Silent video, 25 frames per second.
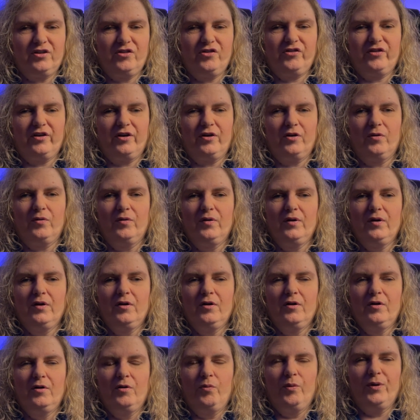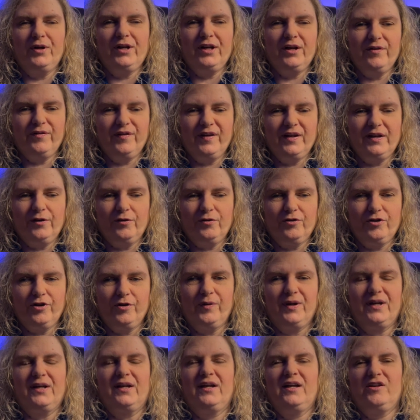So, what do you think you're
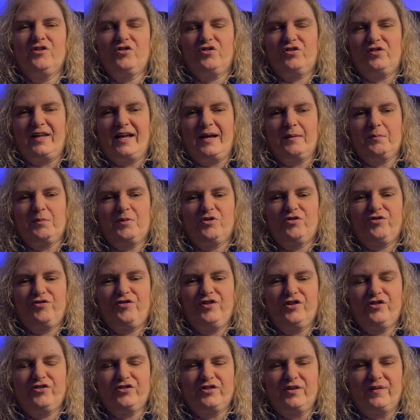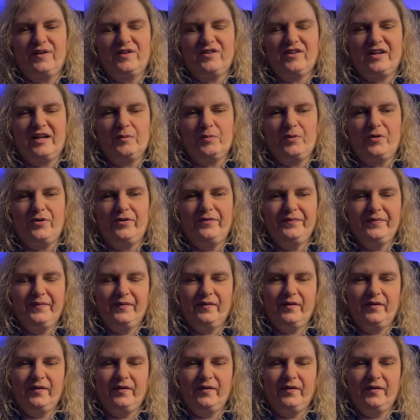doing? He slammed his fist on the table.